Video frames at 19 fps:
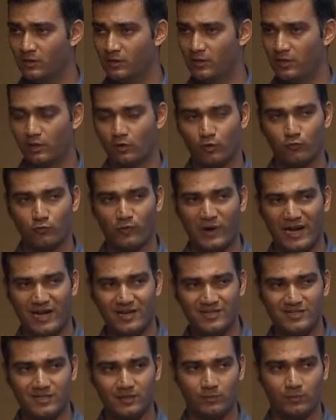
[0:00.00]
they could
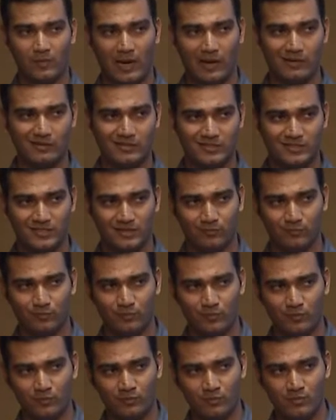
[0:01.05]
find
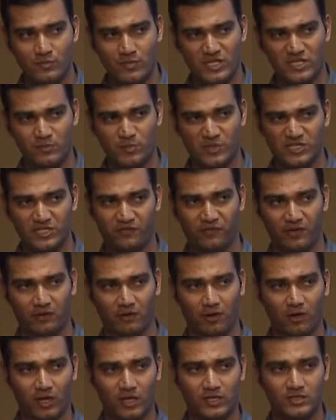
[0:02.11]
some specific
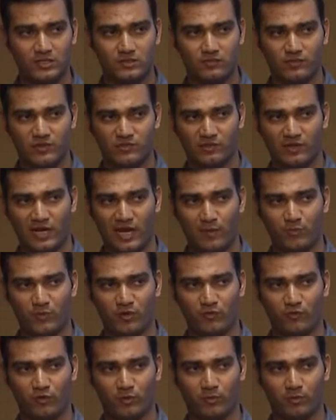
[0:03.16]
logins which were
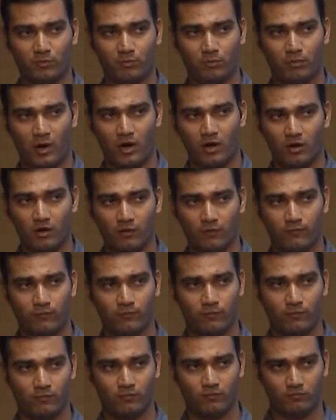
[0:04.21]
happening from a part of